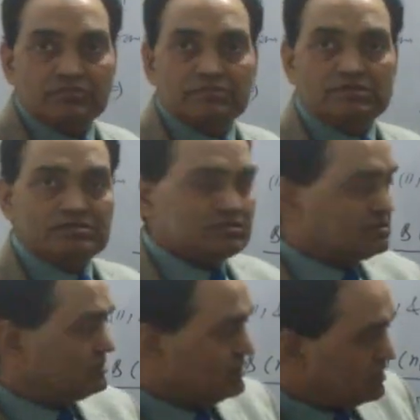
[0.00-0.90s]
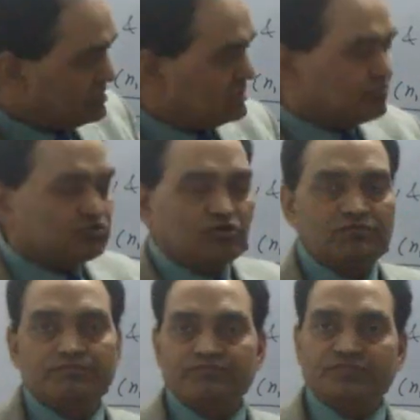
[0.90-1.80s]
This is the depth of
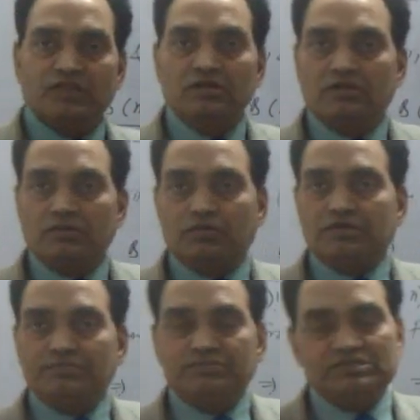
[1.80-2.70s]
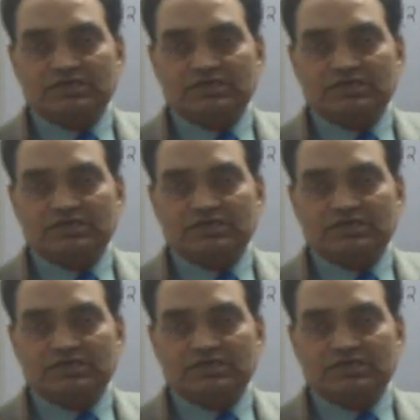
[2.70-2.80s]
beta